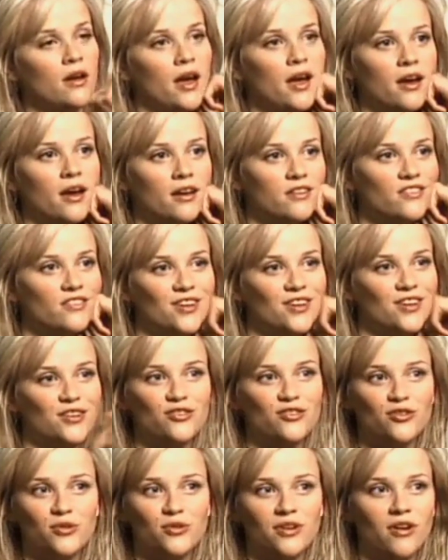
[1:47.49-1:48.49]
and he had
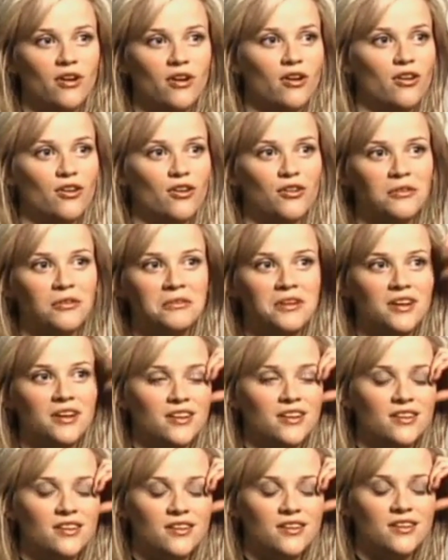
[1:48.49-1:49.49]
to do it all,
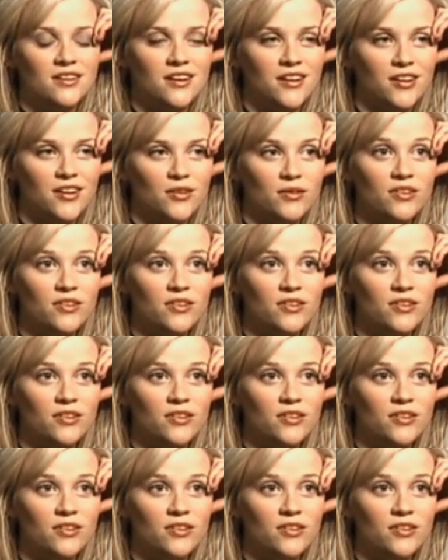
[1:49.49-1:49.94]
you know.